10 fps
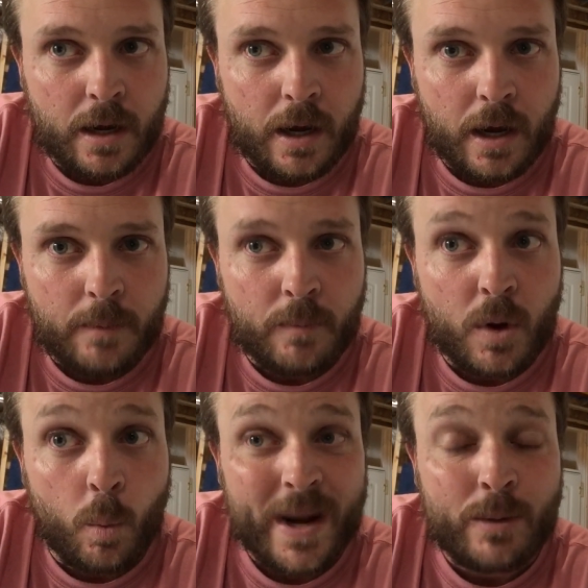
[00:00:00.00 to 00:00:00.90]
um,
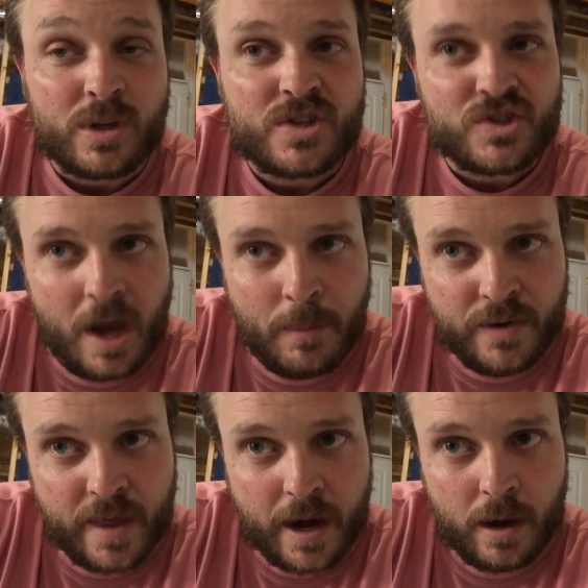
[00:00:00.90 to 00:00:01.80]
when it was
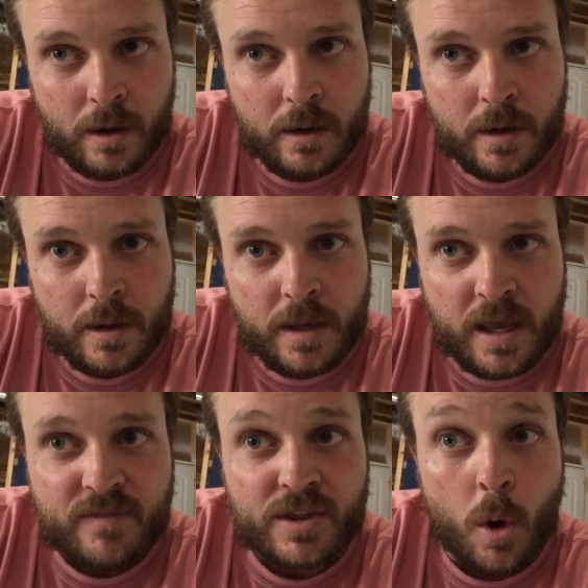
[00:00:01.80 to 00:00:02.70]
summer there,
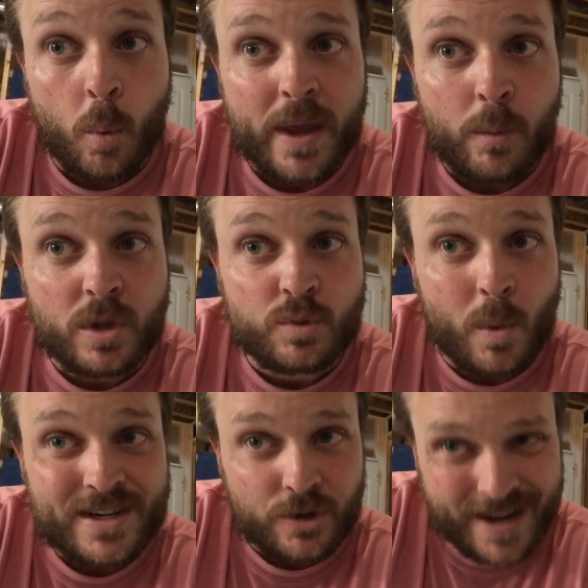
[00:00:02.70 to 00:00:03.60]
even though it was
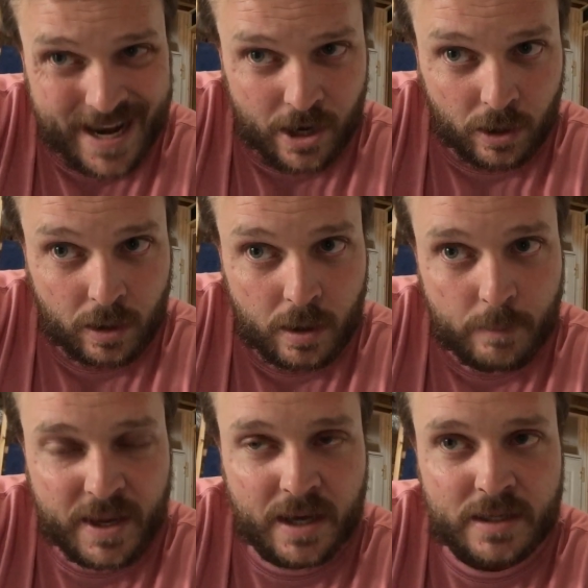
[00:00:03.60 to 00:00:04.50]
winter here,
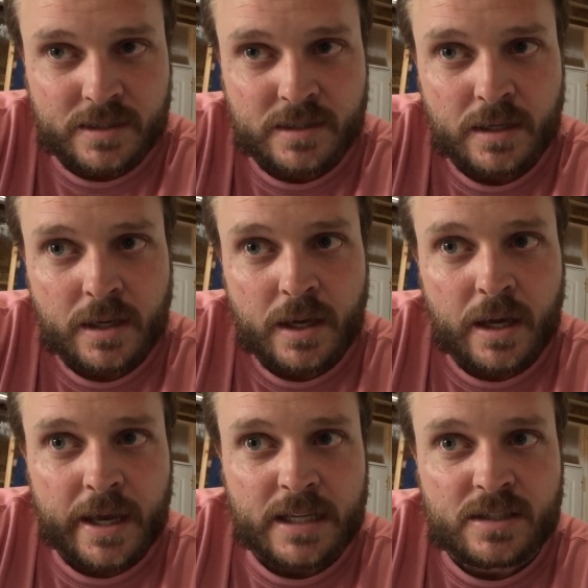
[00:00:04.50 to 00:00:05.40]
because
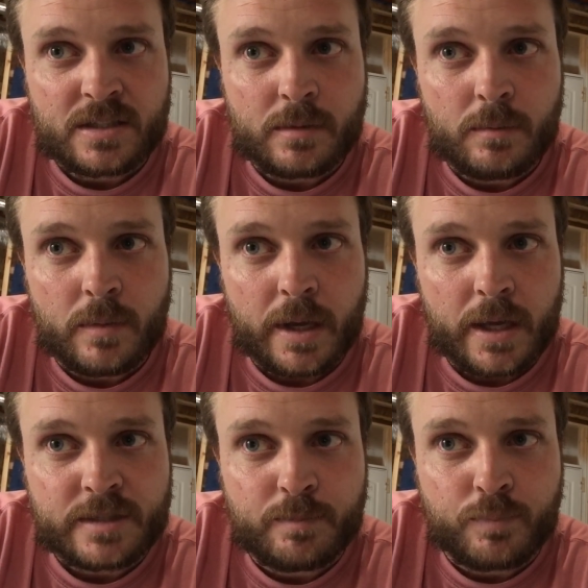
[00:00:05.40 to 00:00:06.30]
it's
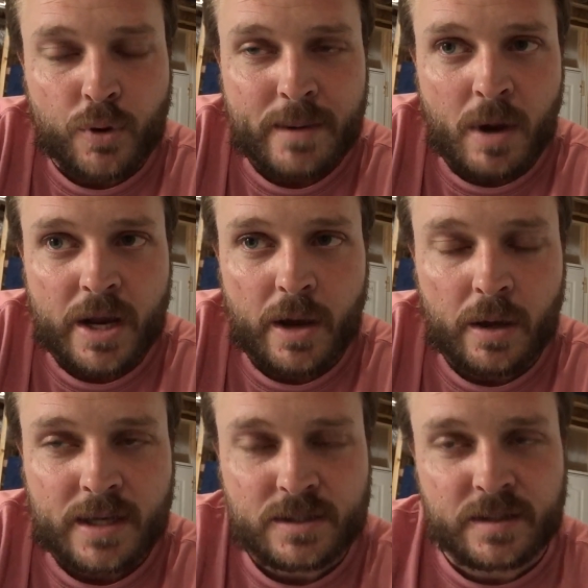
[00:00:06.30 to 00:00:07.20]
it's pretty much
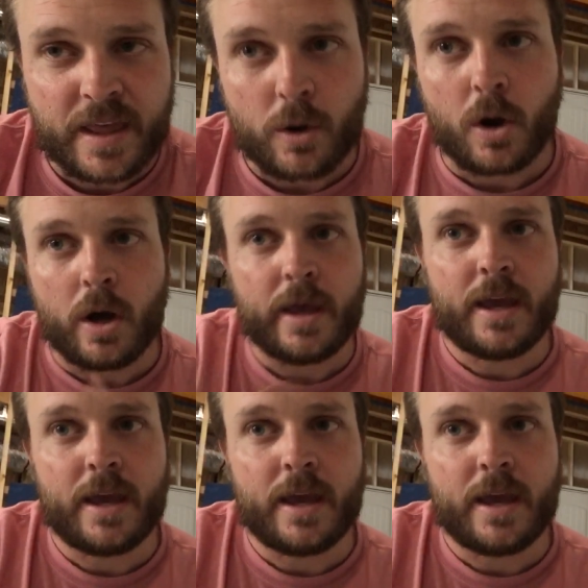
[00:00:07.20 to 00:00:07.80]
because they're